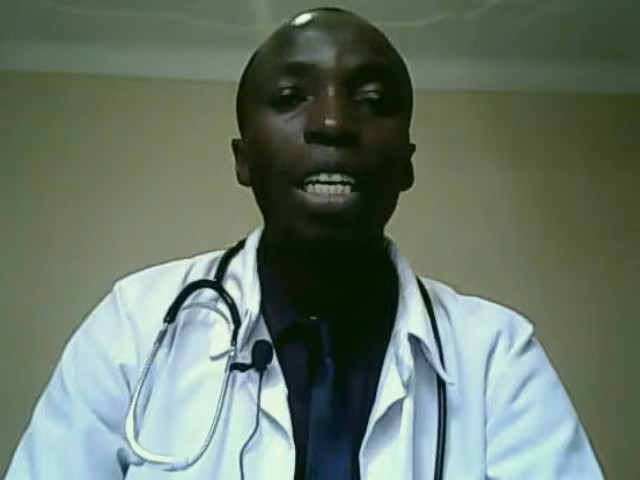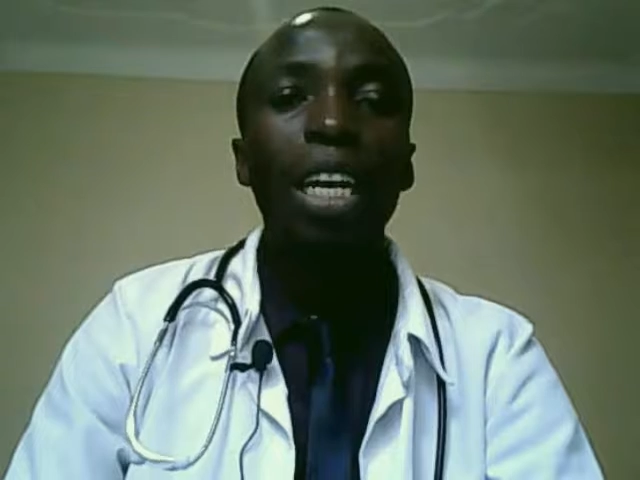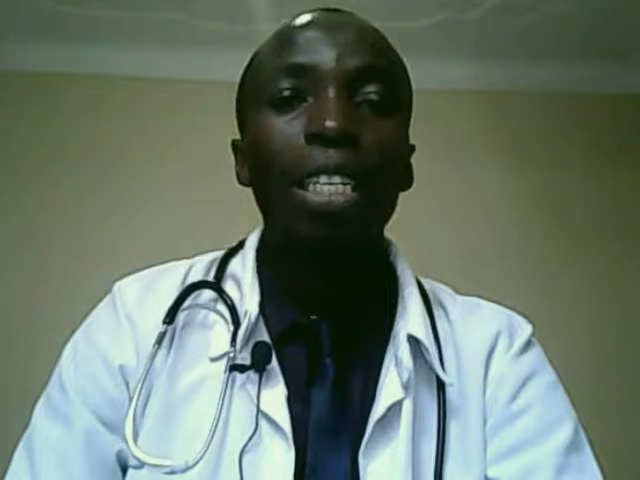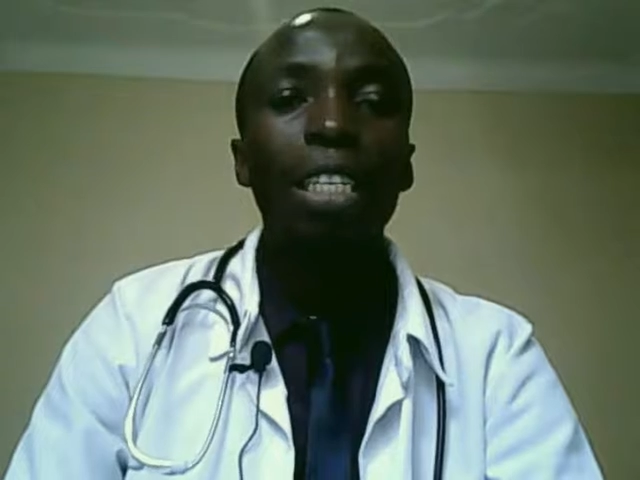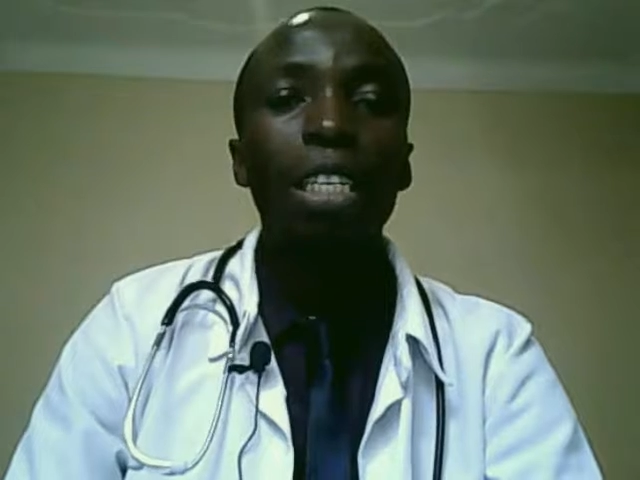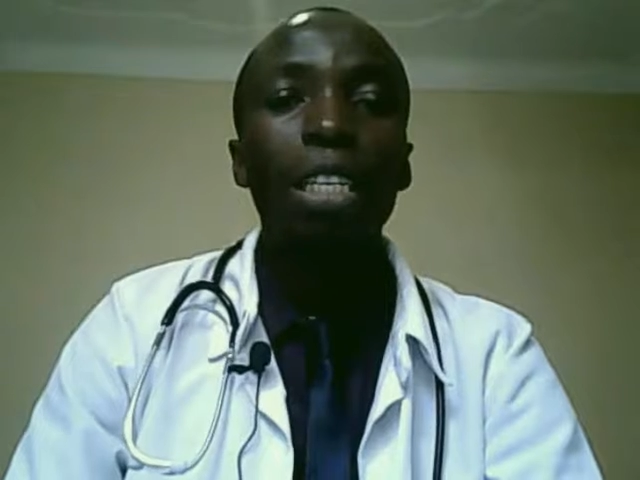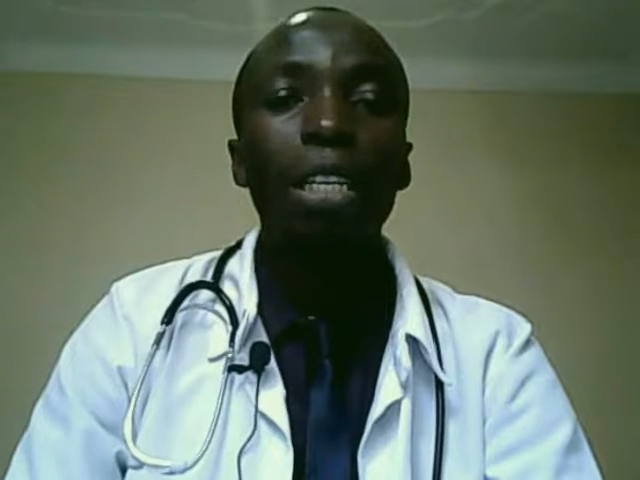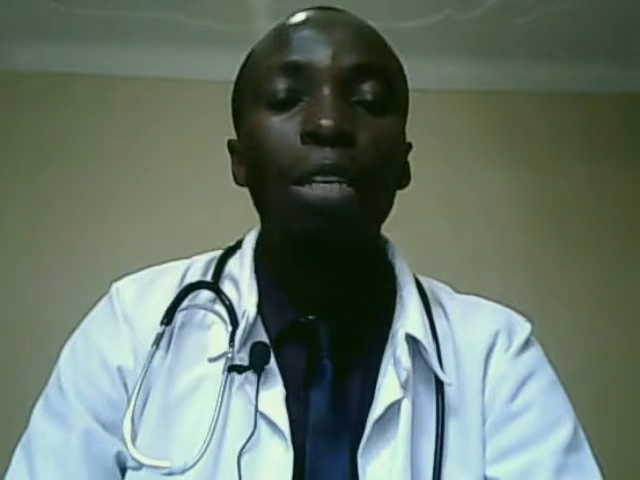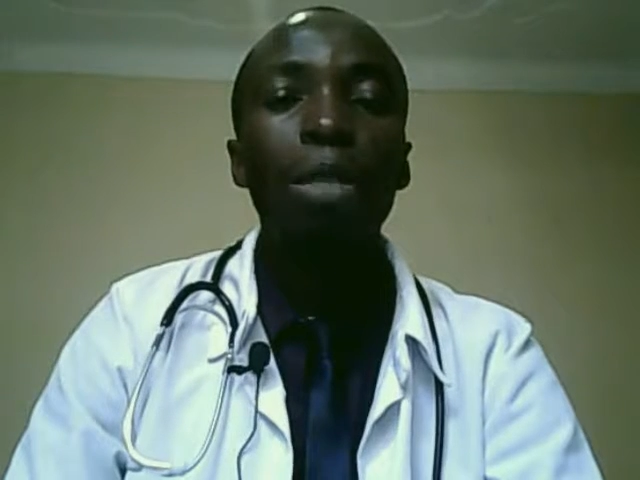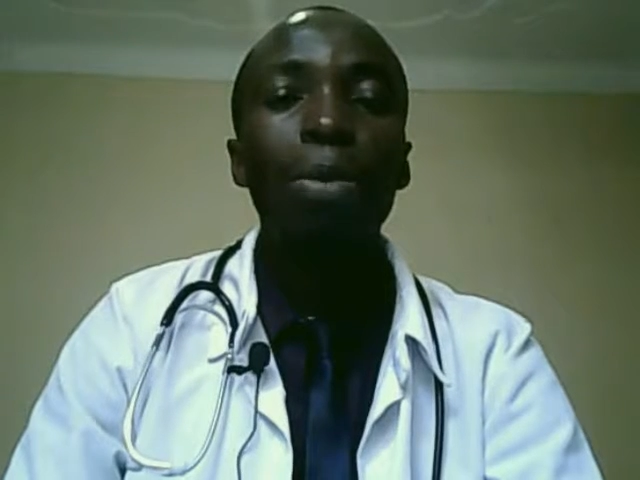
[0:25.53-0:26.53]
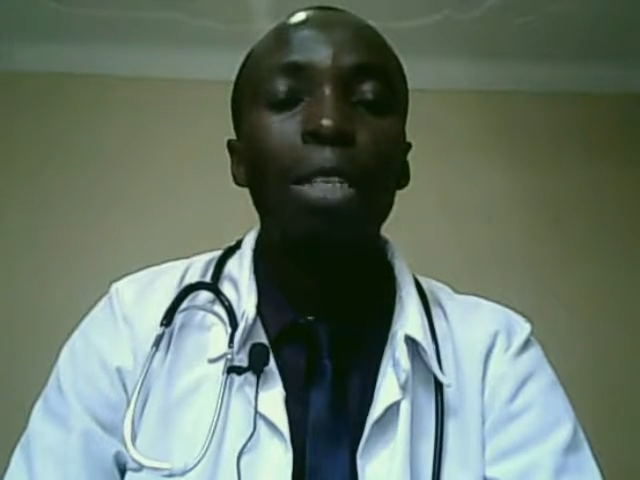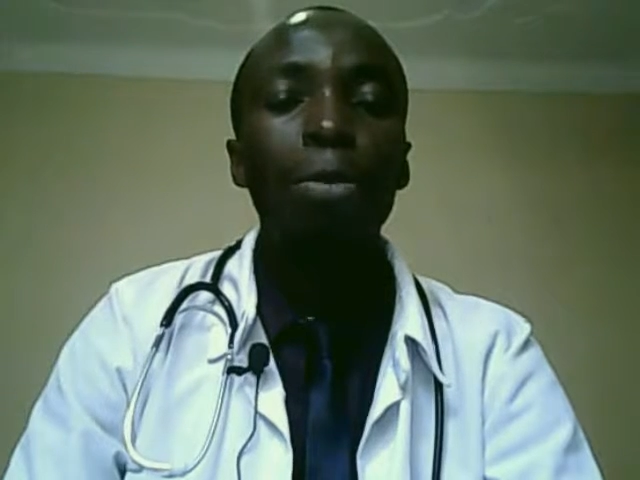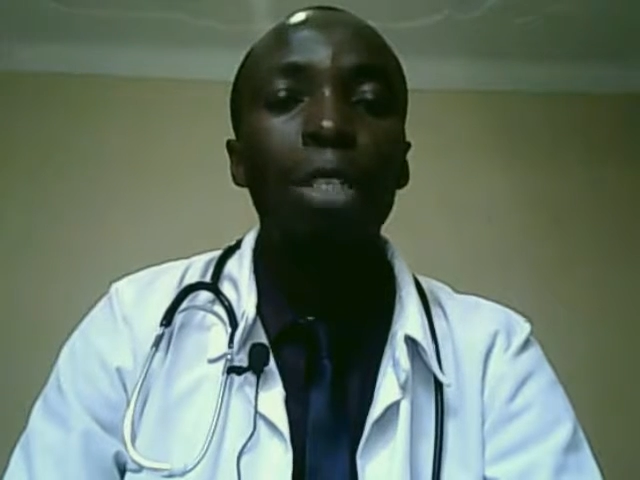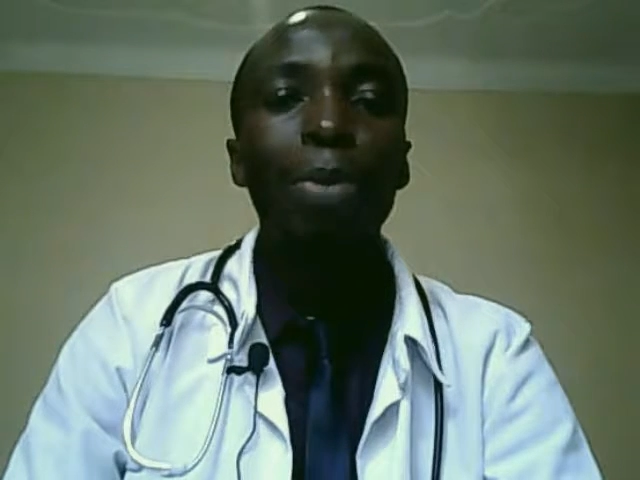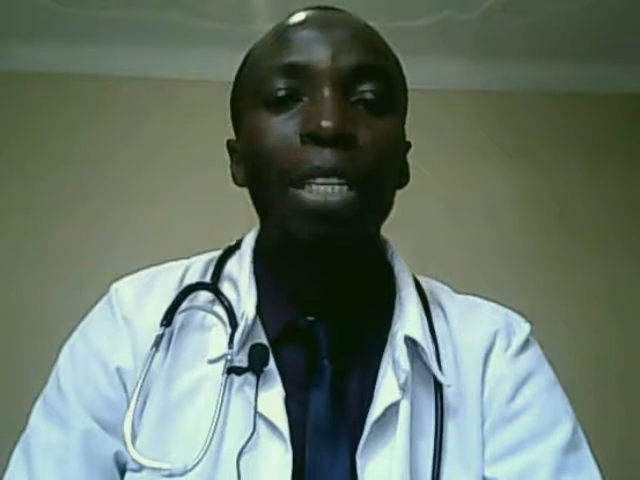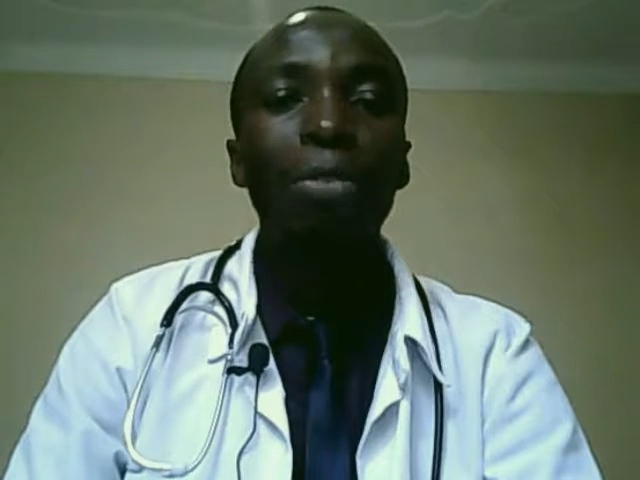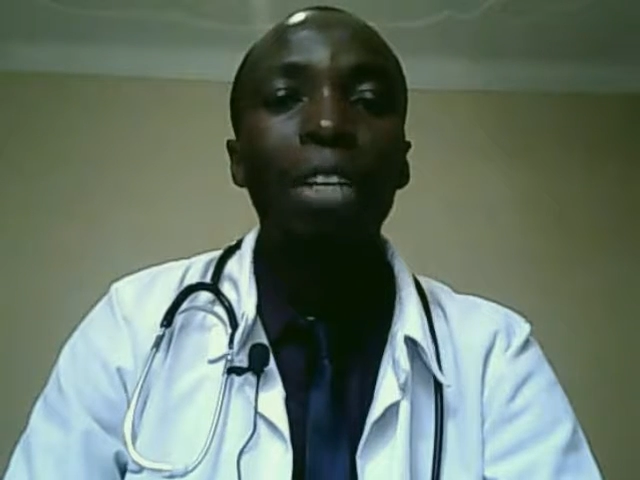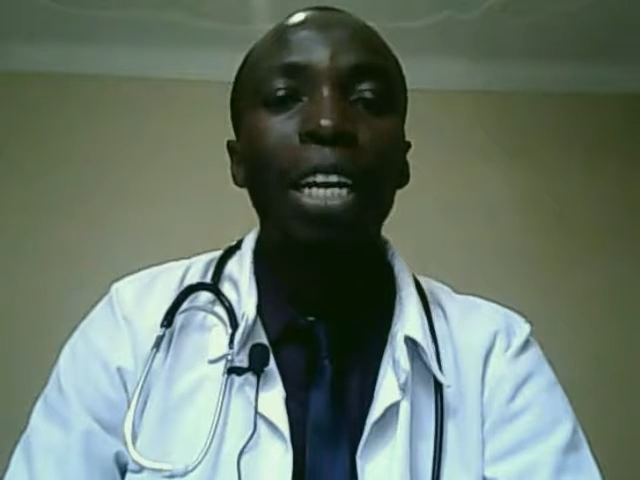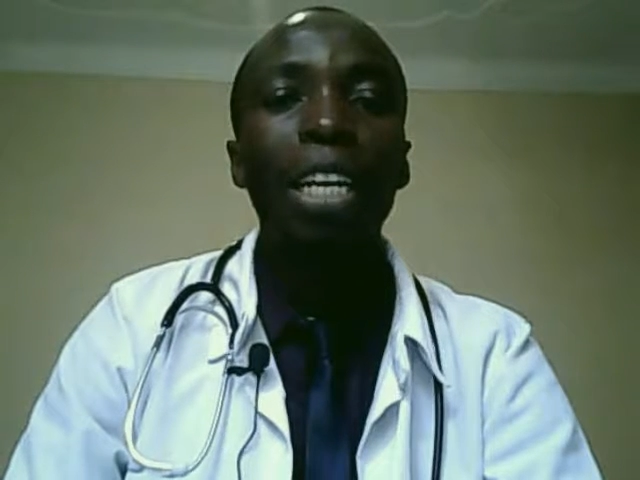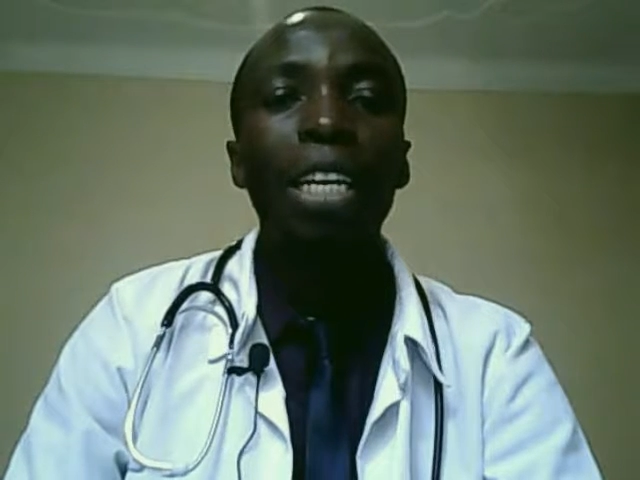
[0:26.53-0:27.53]
and
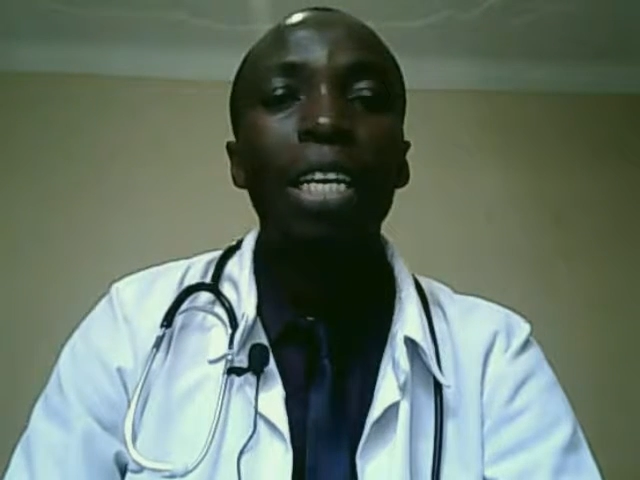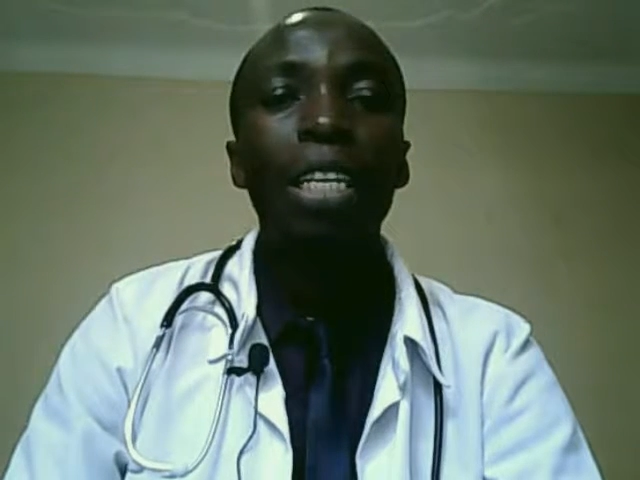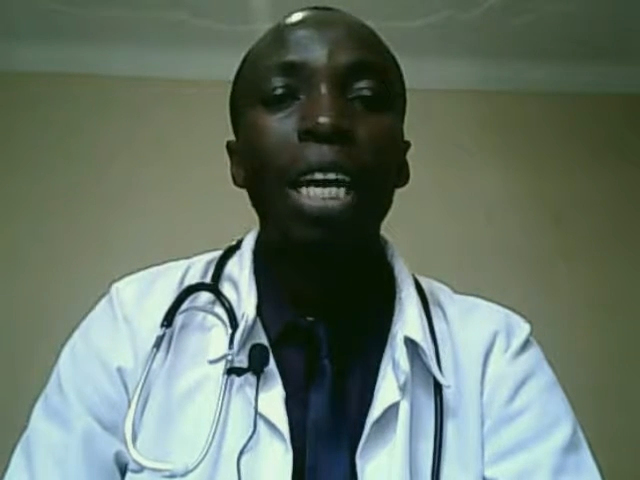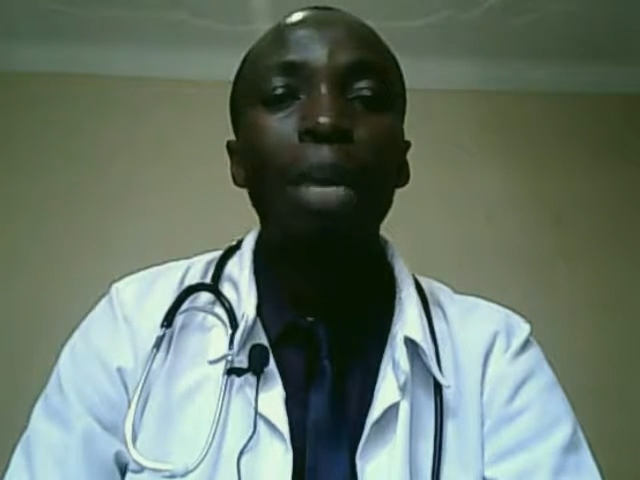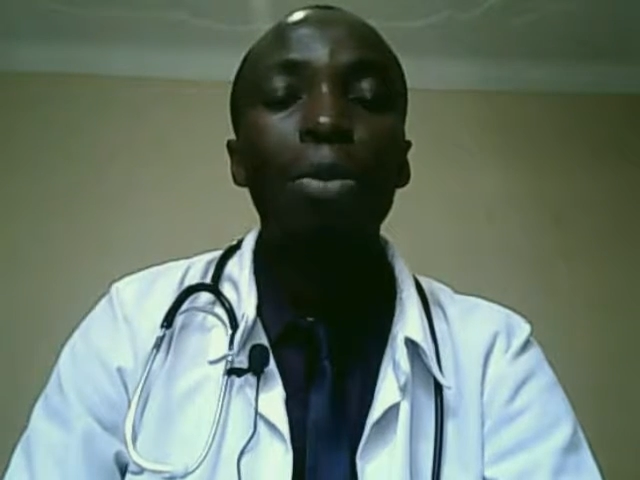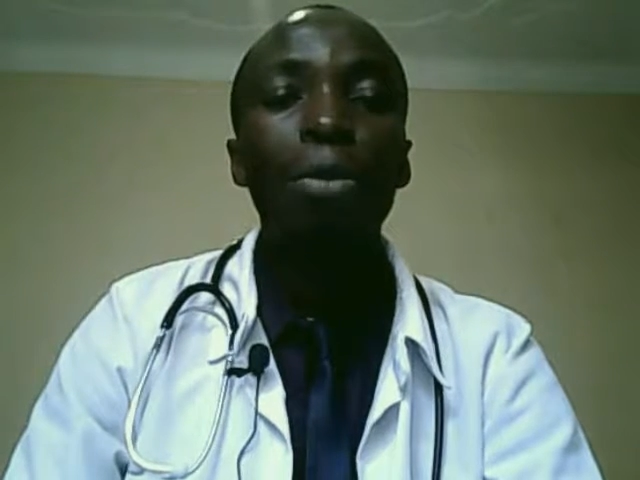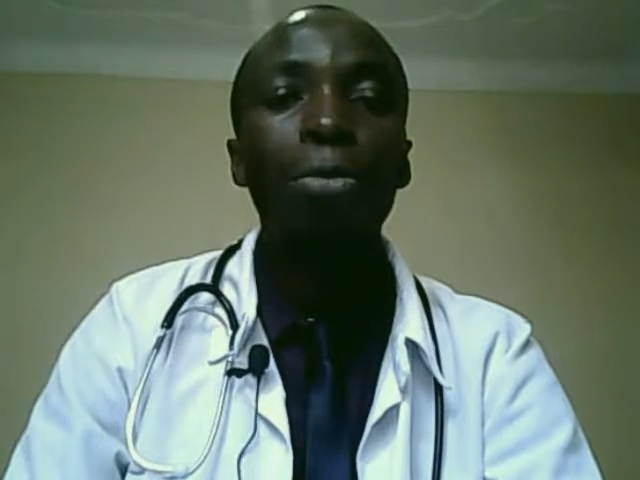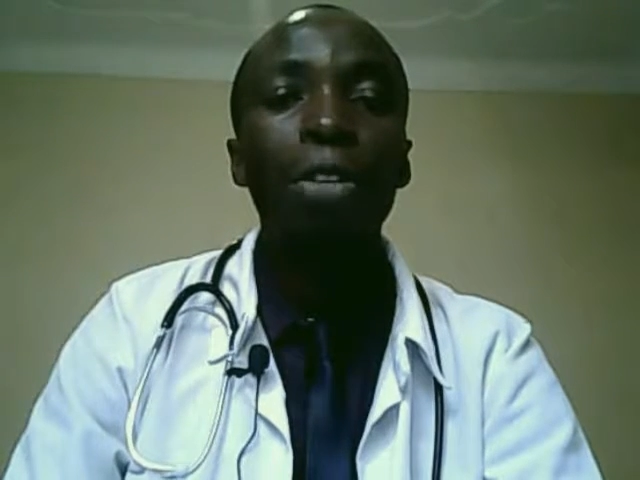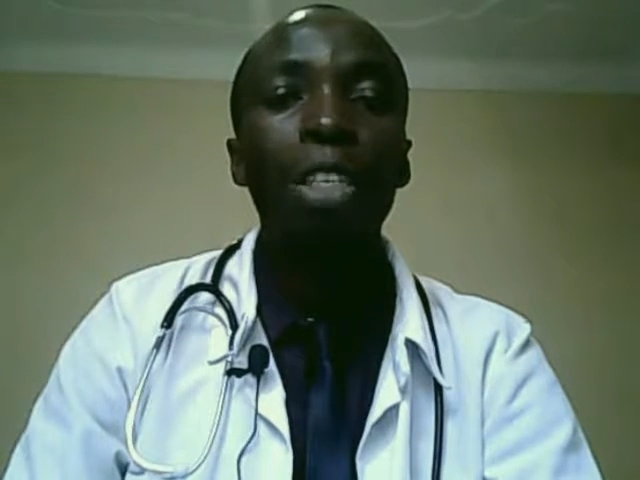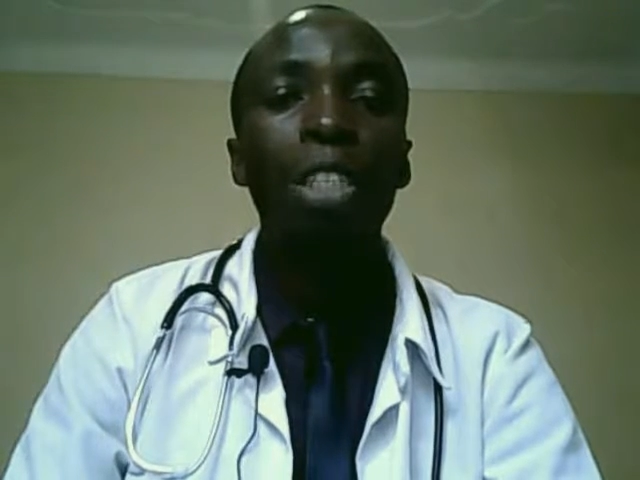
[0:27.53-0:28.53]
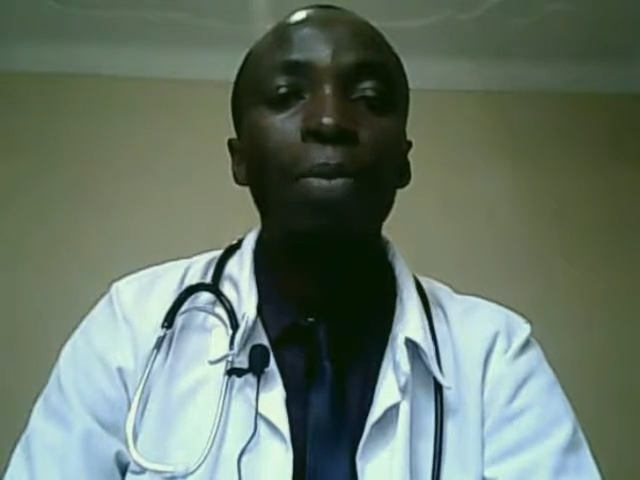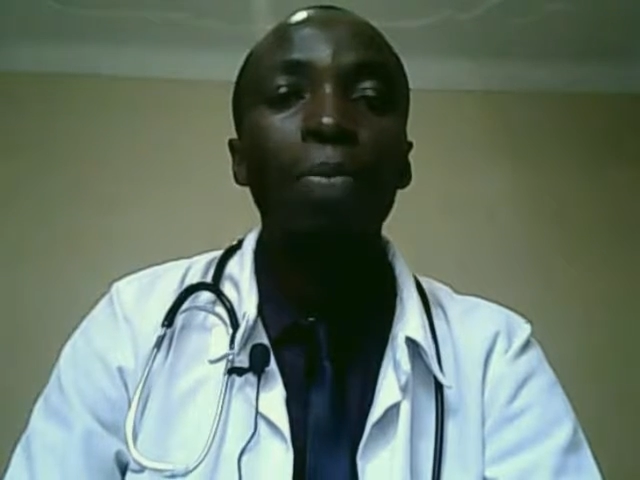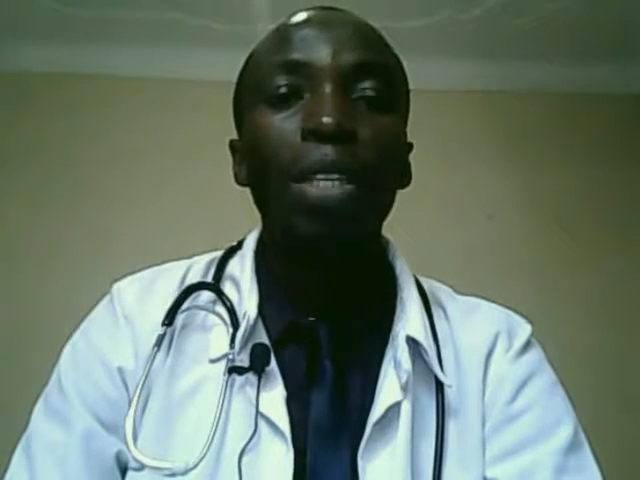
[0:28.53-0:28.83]
specifically the types of fish